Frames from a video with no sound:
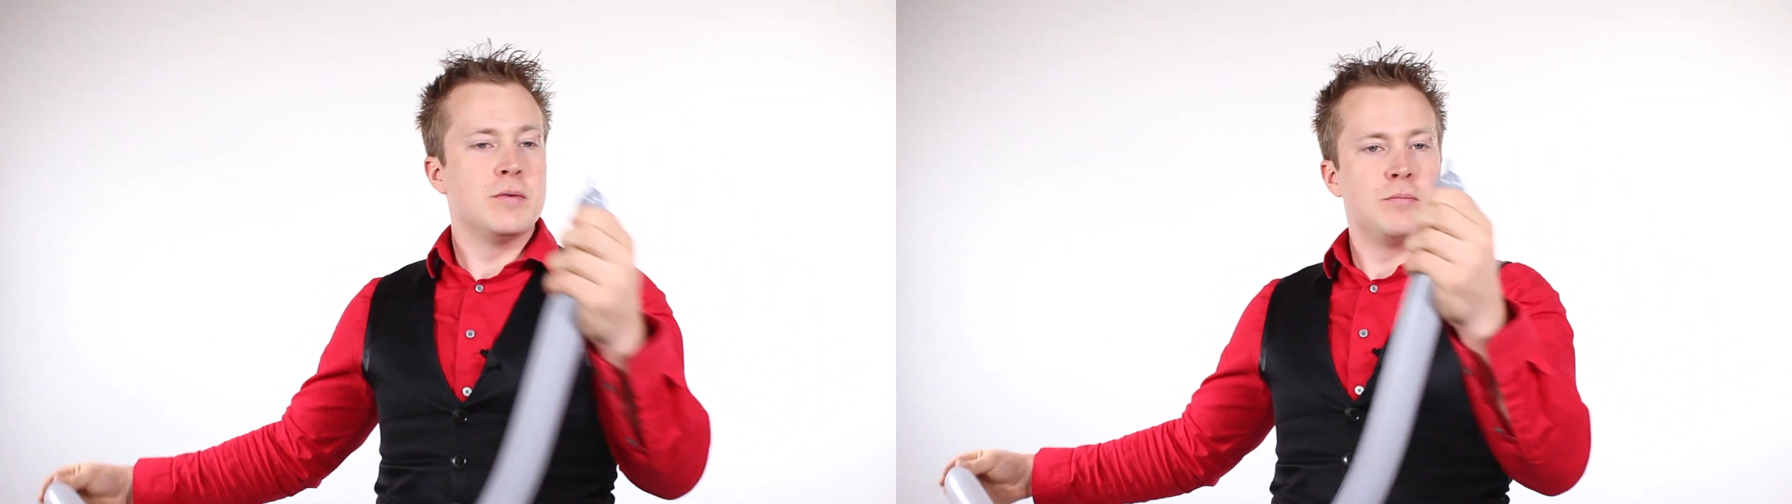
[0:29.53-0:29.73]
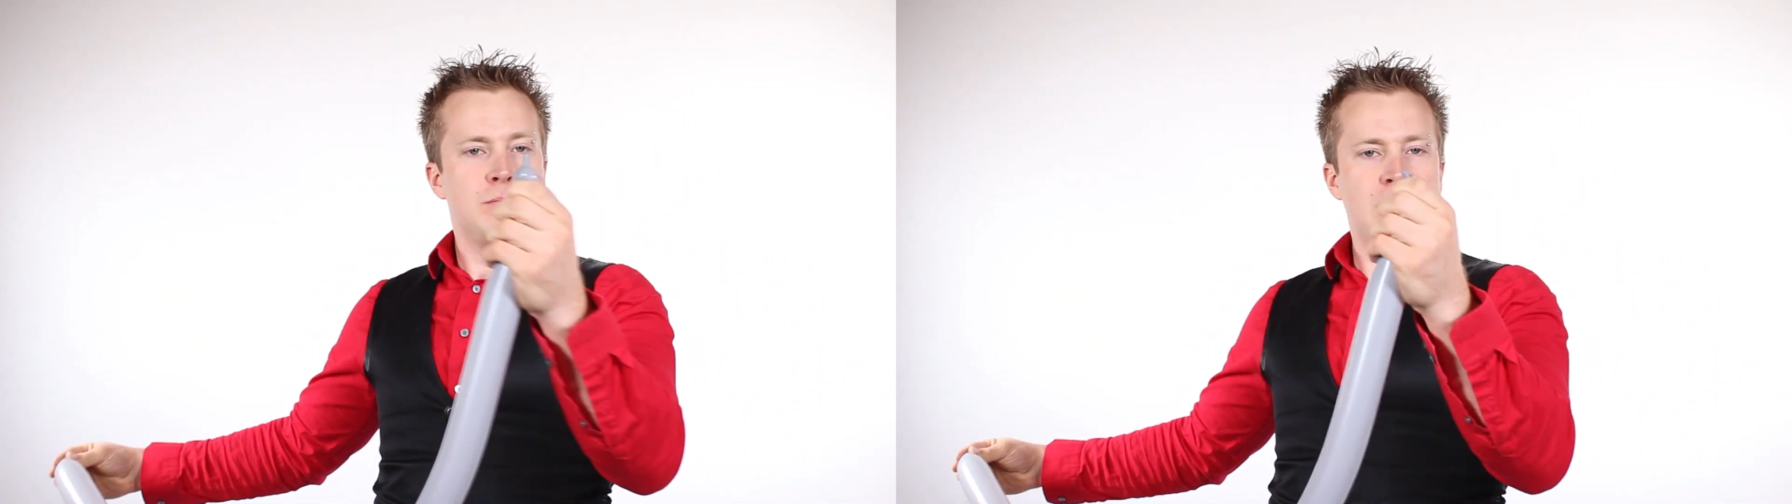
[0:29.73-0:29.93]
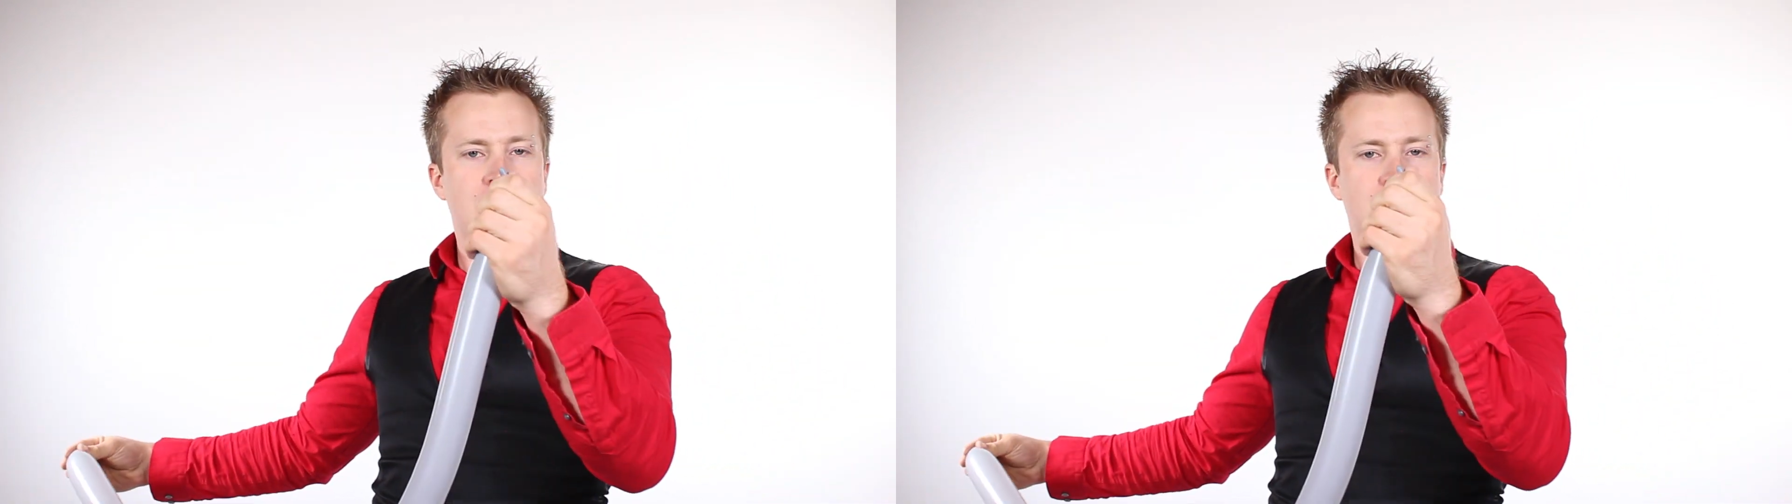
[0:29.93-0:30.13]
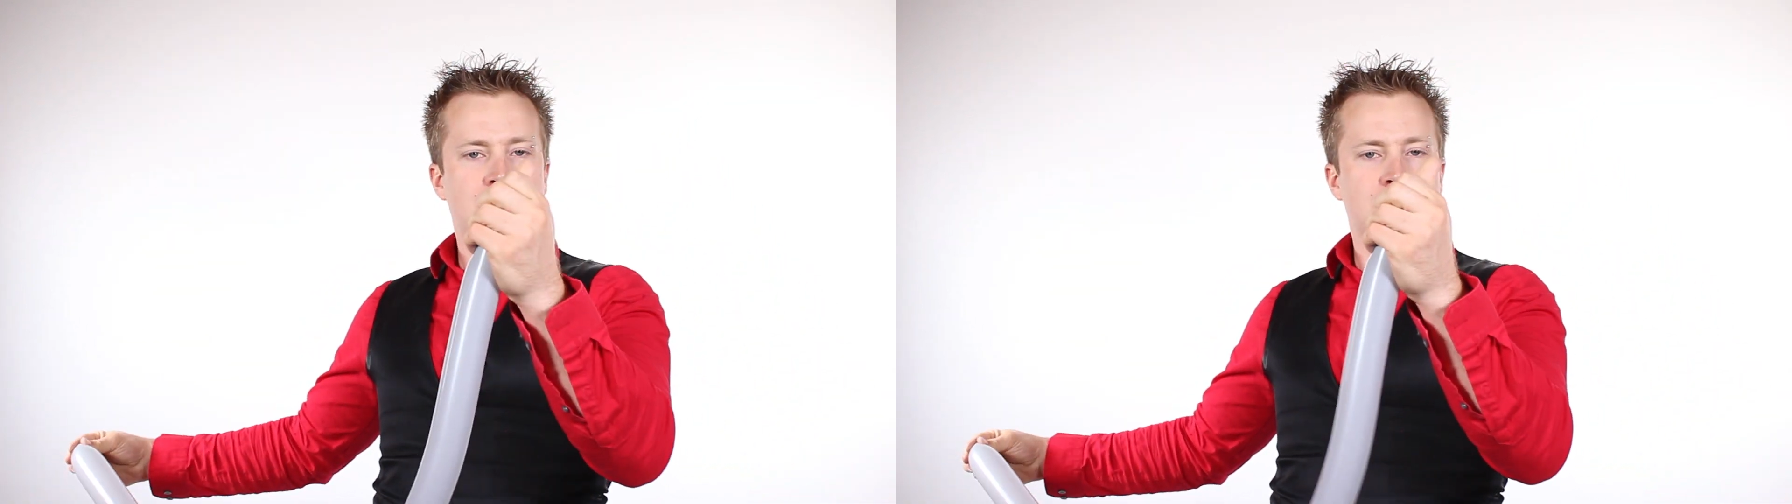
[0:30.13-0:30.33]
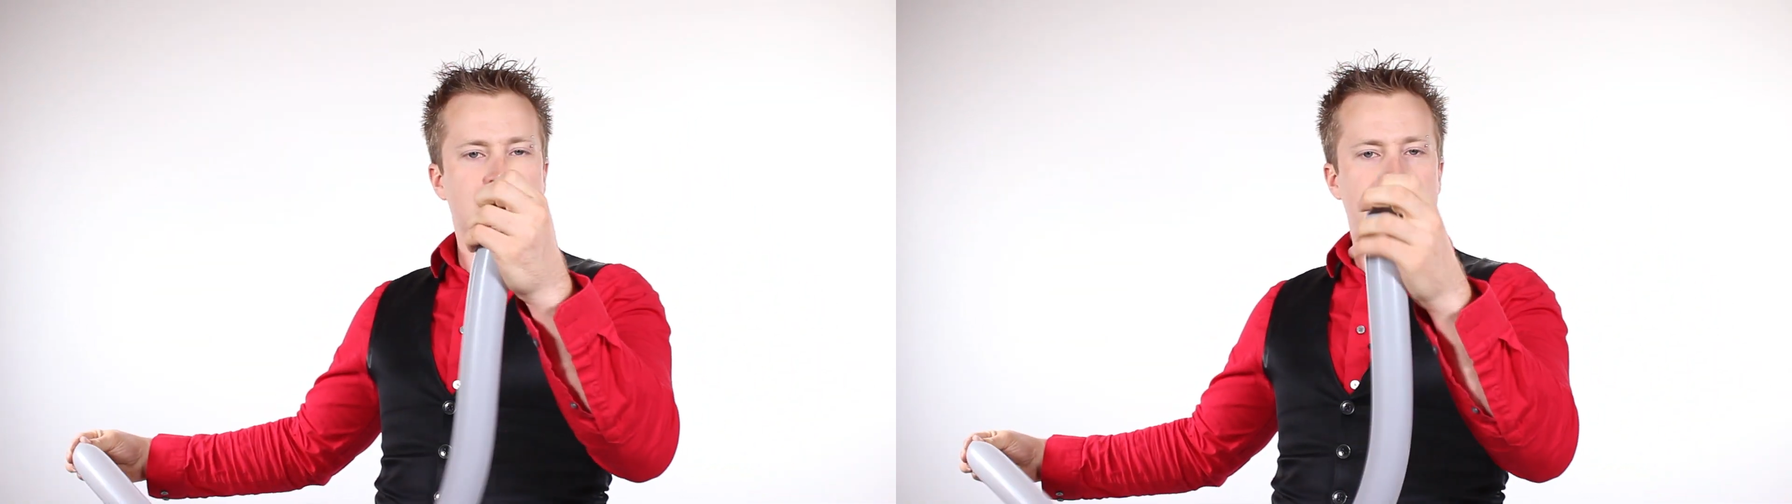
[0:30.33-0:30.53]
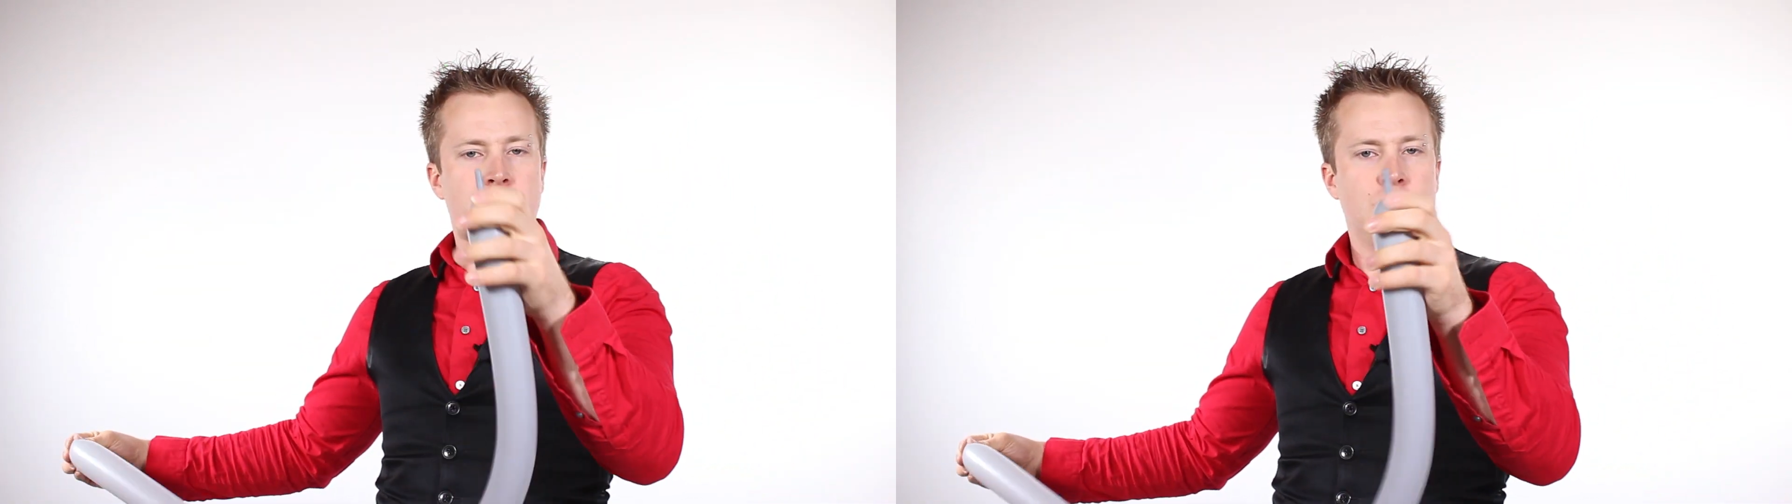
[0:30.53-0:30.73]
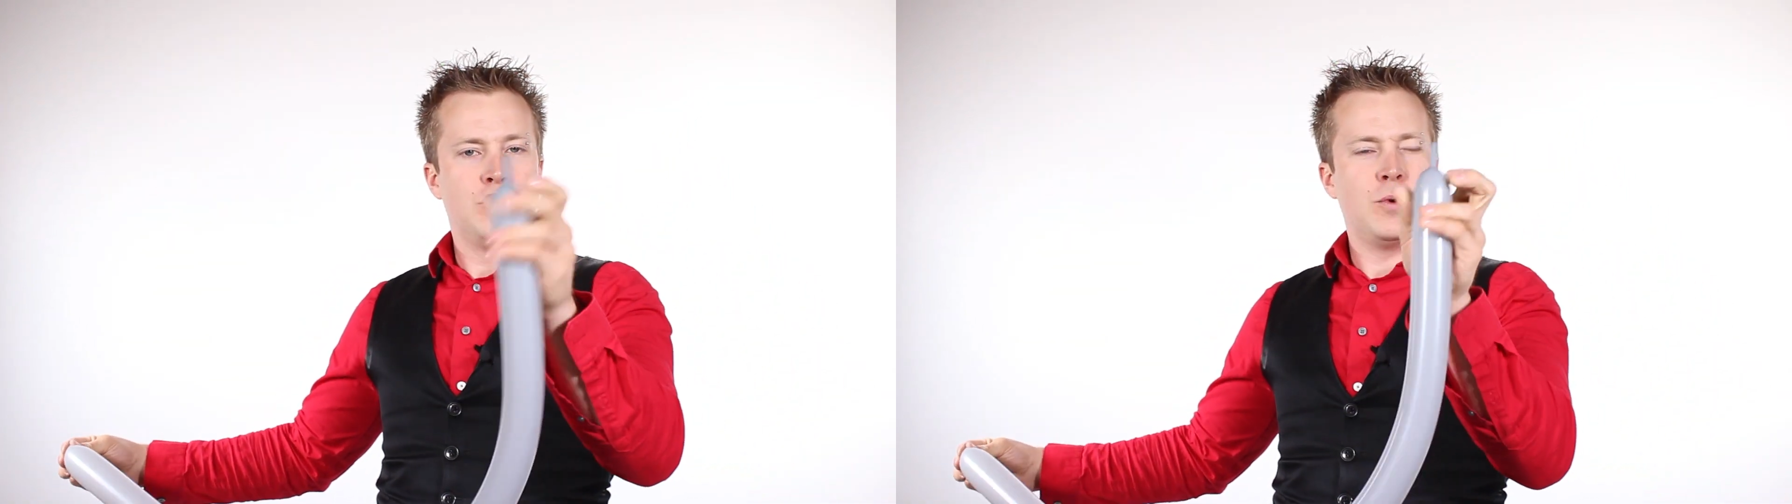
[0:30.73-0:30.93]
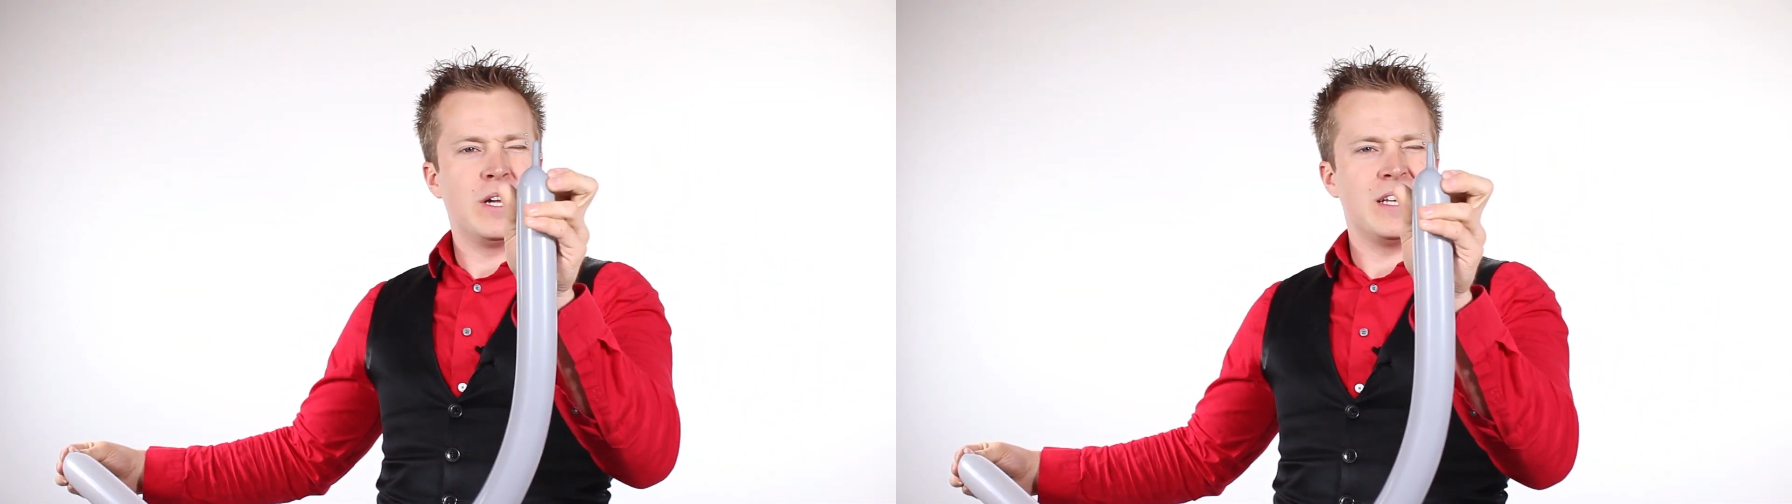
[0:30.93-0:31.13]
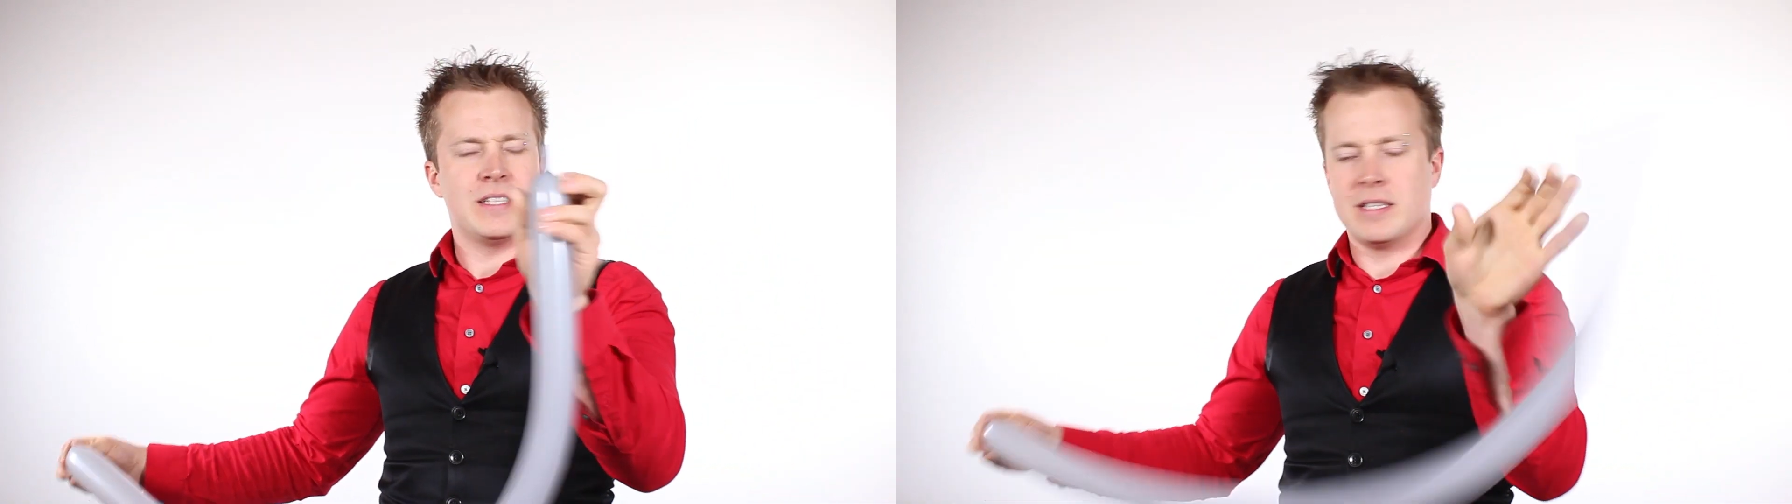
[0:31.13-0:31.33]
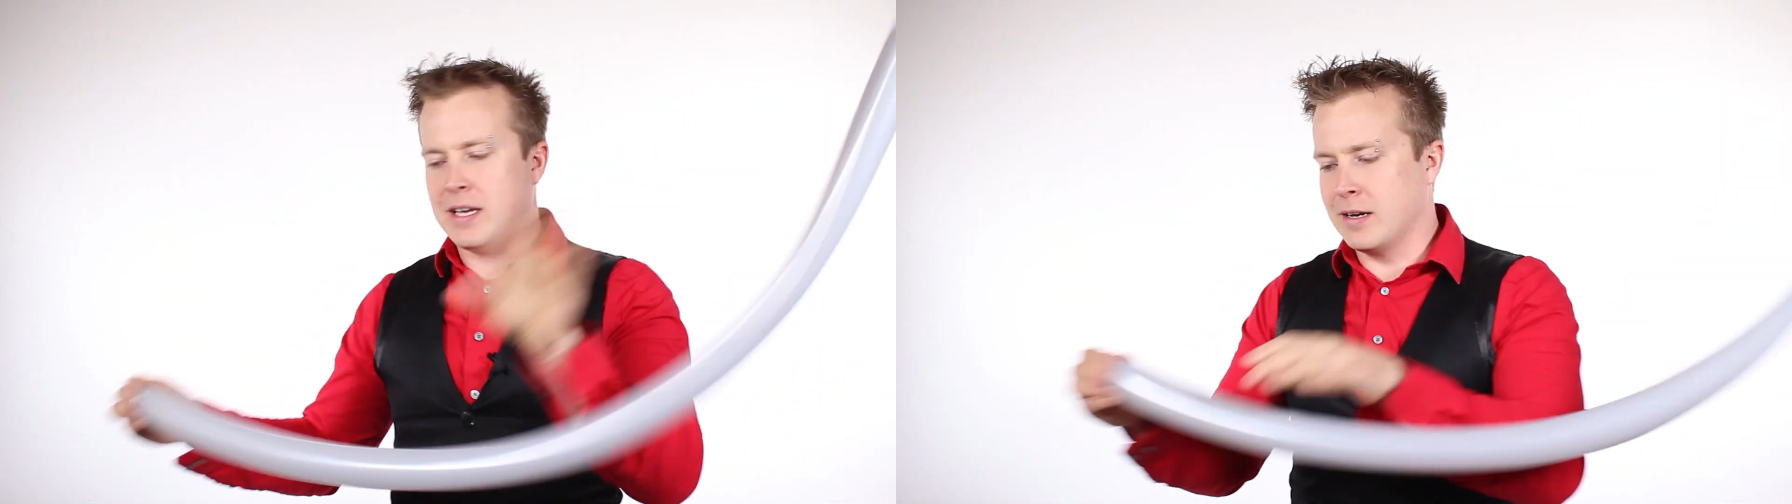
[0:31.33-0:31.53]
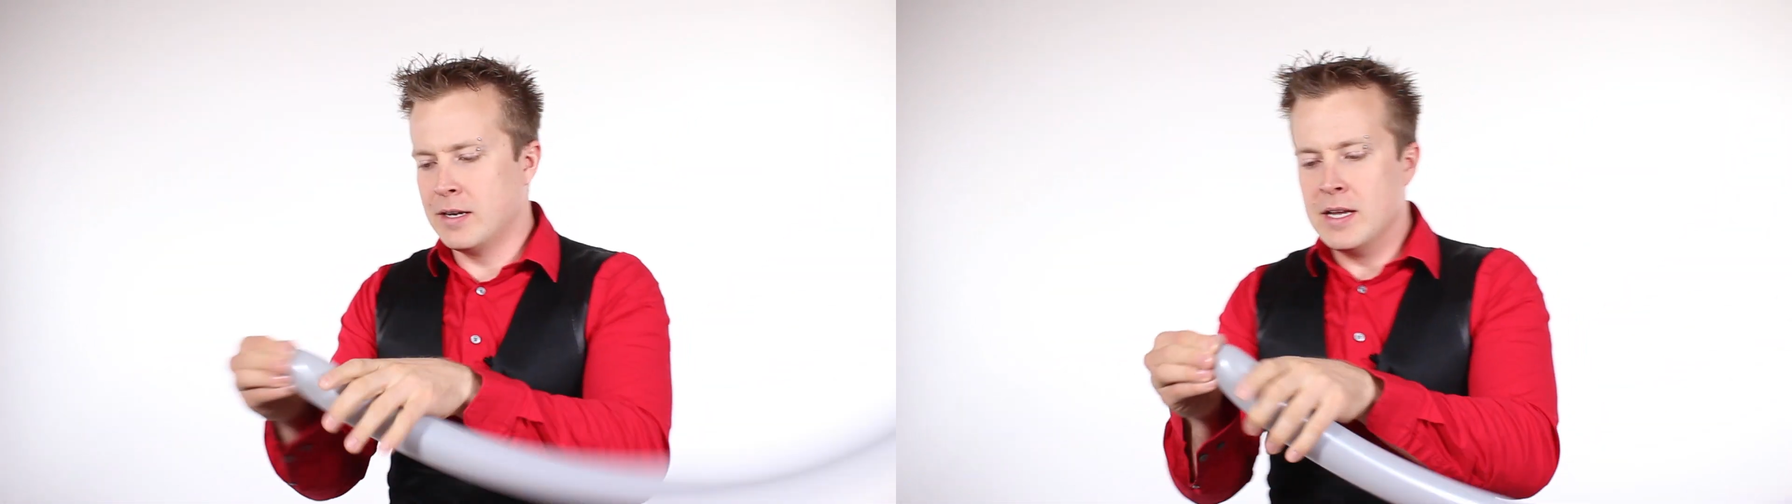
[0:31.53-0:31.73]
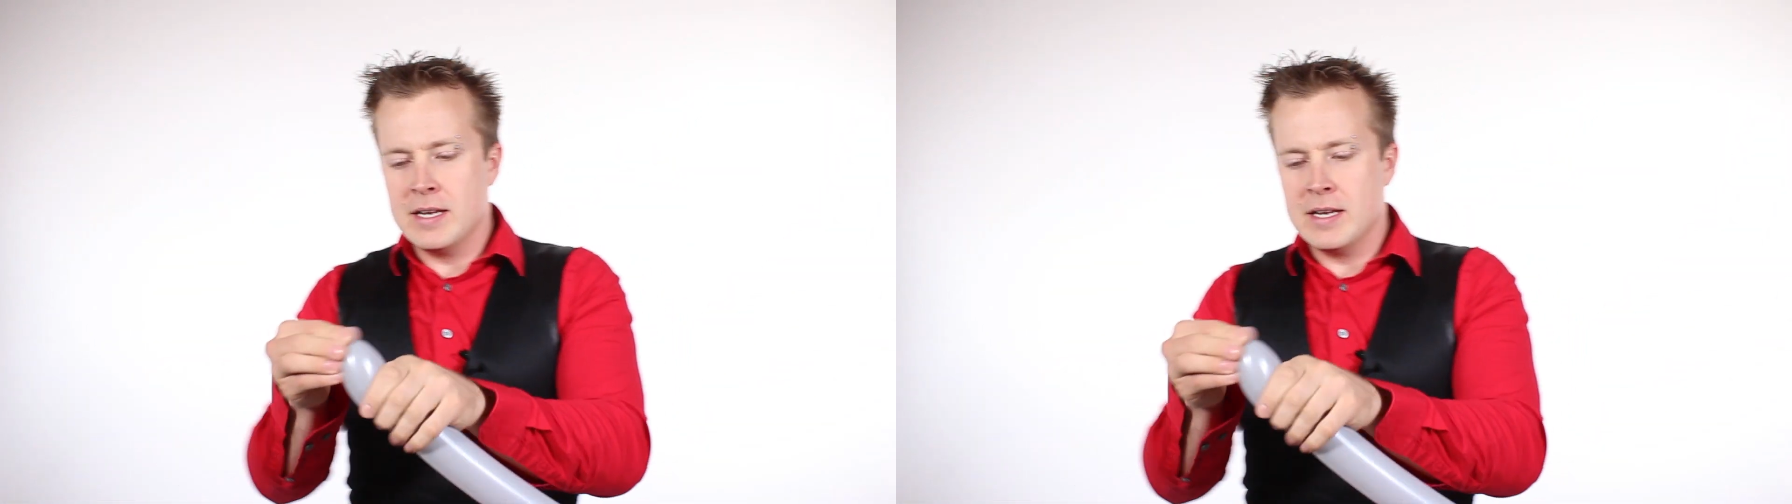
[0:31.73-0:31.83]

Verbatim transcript: About one inch there.